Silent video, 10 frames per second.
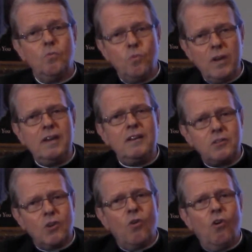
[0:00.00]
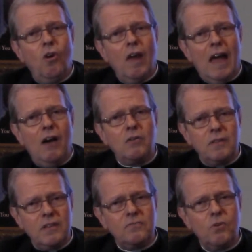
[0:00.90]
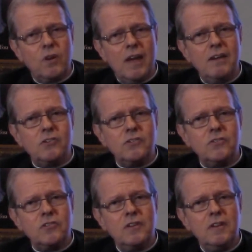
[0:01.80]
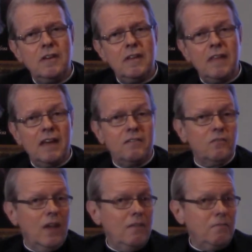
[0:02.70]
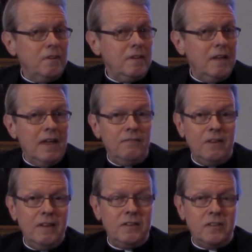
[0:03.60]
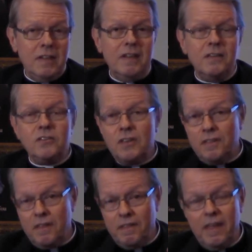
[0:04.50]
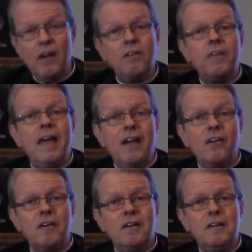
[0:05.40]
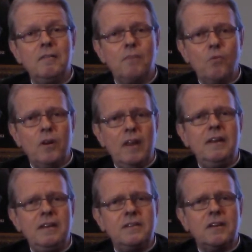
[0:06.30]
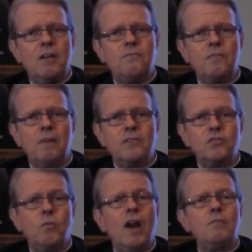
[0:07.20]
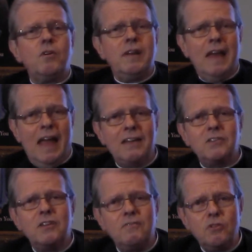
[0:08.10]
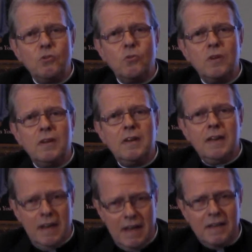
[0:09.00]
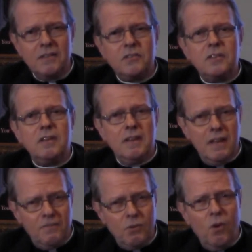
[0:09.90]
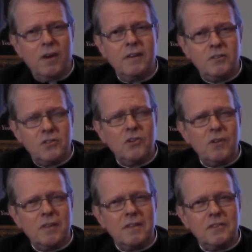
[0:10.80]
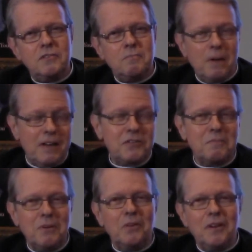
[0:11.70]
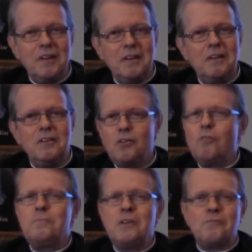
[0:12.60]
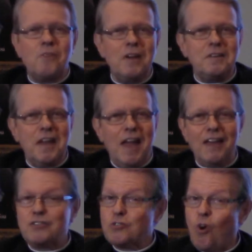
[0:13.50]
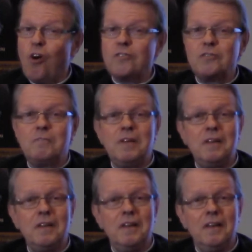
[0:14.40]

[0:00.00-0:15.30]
We need to call out these vocations, that every evidence is they are there, but they need to come from us. So what I'm going to ask of you is, if you're considering this possibility, don't be afraid to ask. Talk to me,